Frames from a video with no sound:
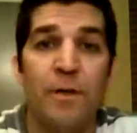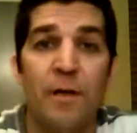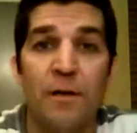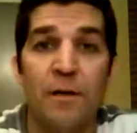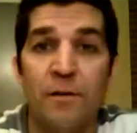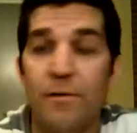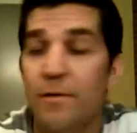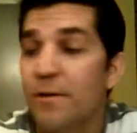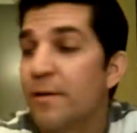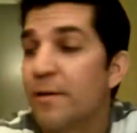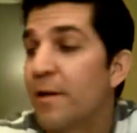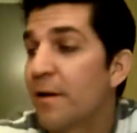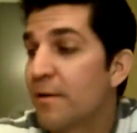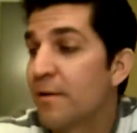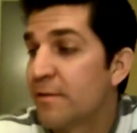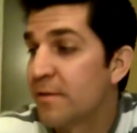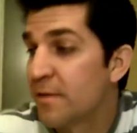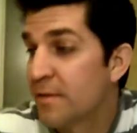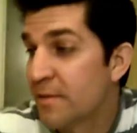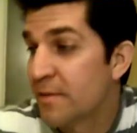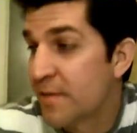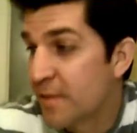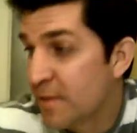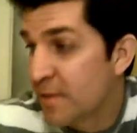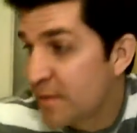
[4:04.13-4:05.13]
color in there.
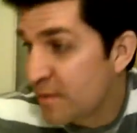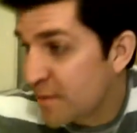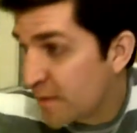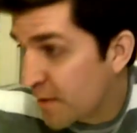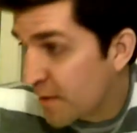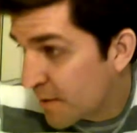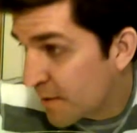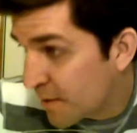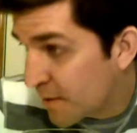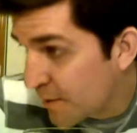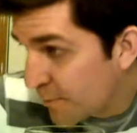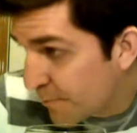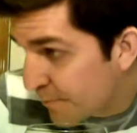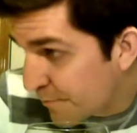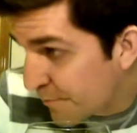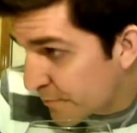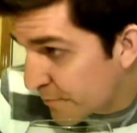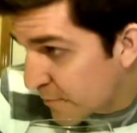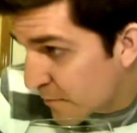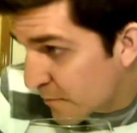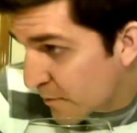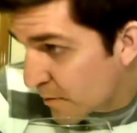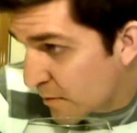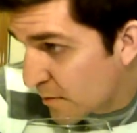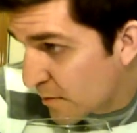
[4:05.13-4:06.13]
This is
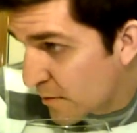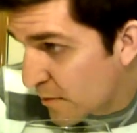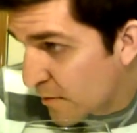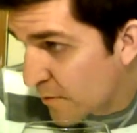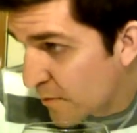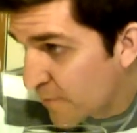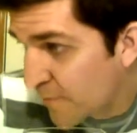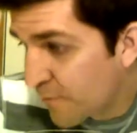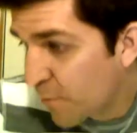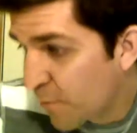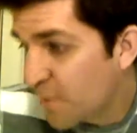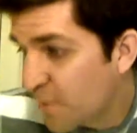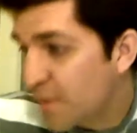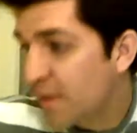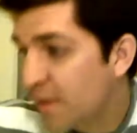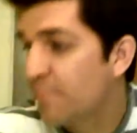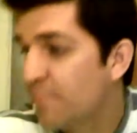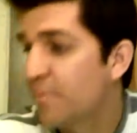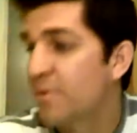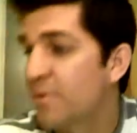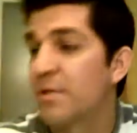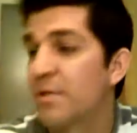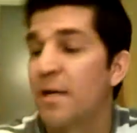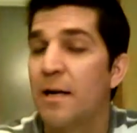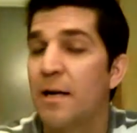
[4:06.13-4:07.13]

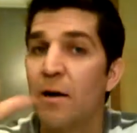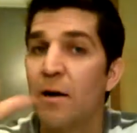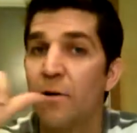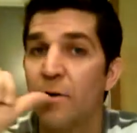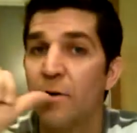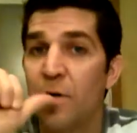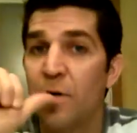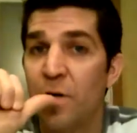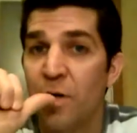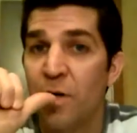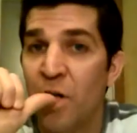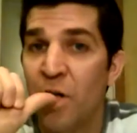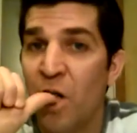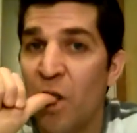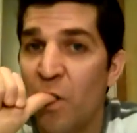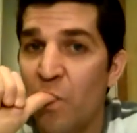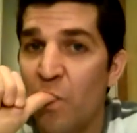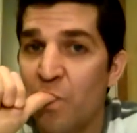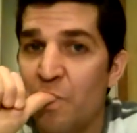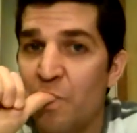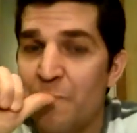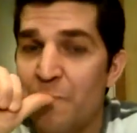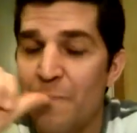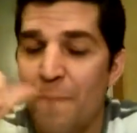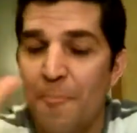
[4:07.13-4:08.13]
14%
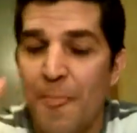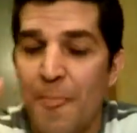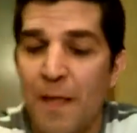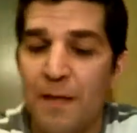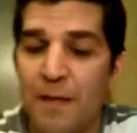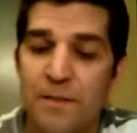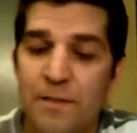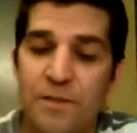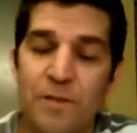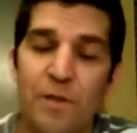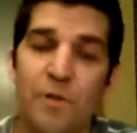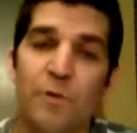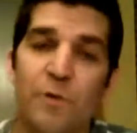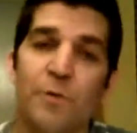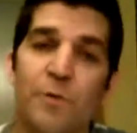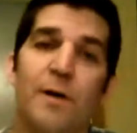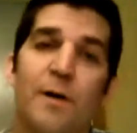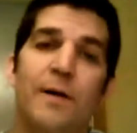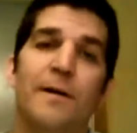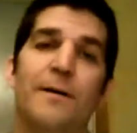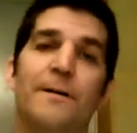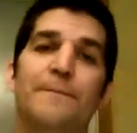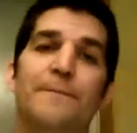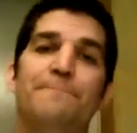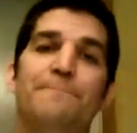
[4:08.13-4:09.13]
alcohol.
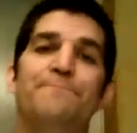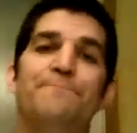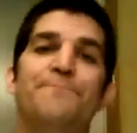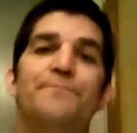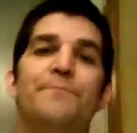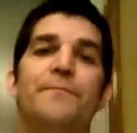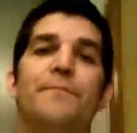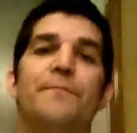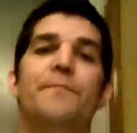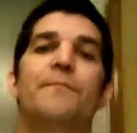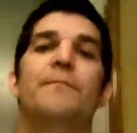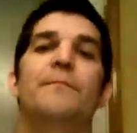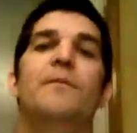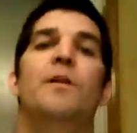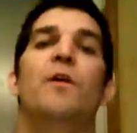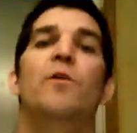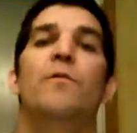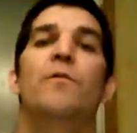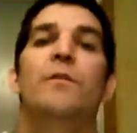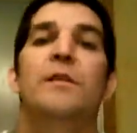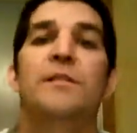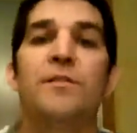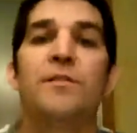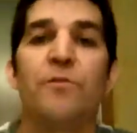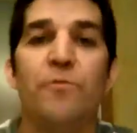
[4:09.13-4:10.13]
So
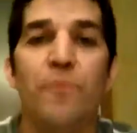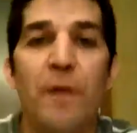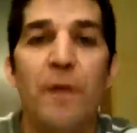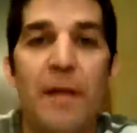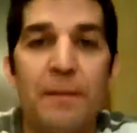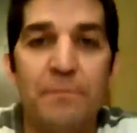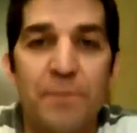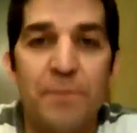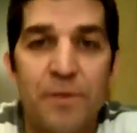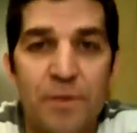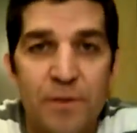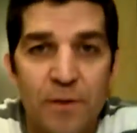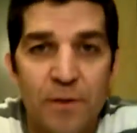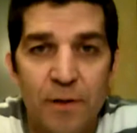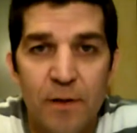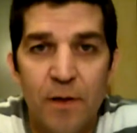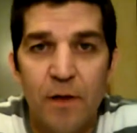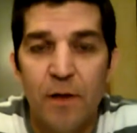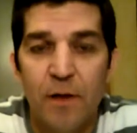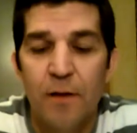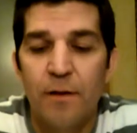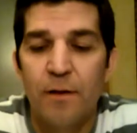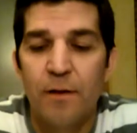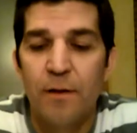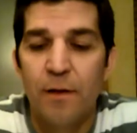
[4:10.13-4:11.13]
these grapes,
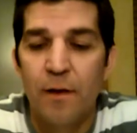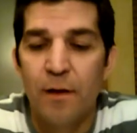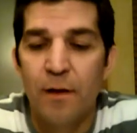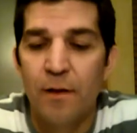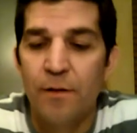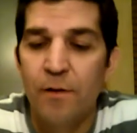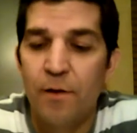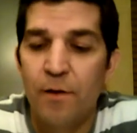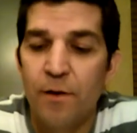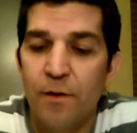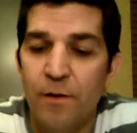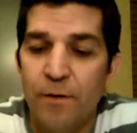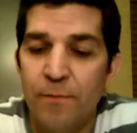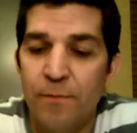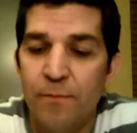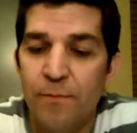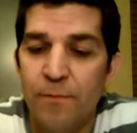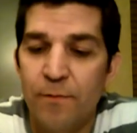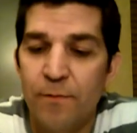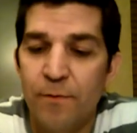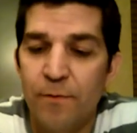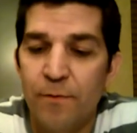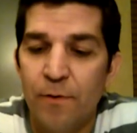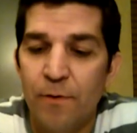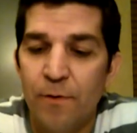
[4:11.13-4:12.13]

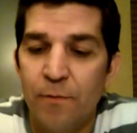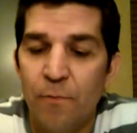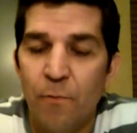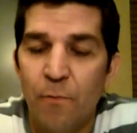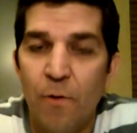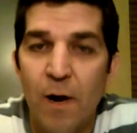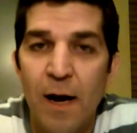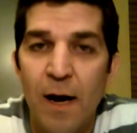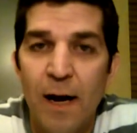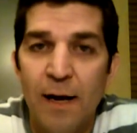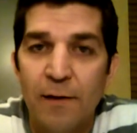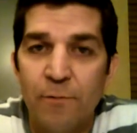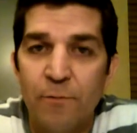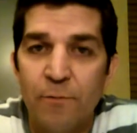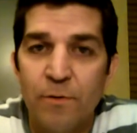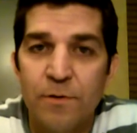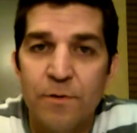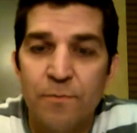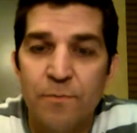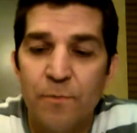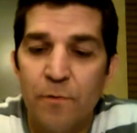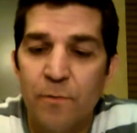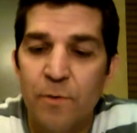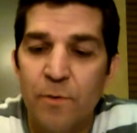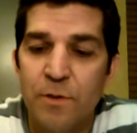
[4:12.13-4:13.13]
the wine
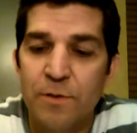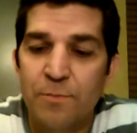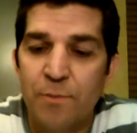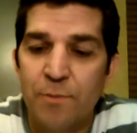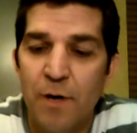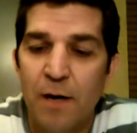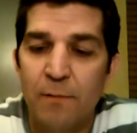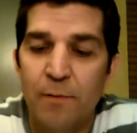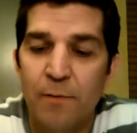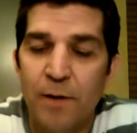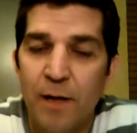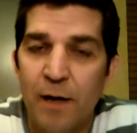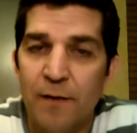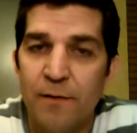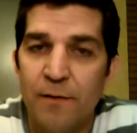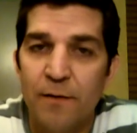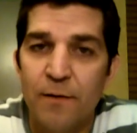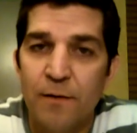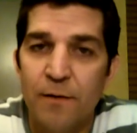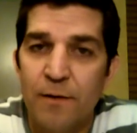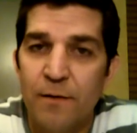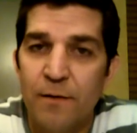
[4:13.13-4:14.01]
was probably on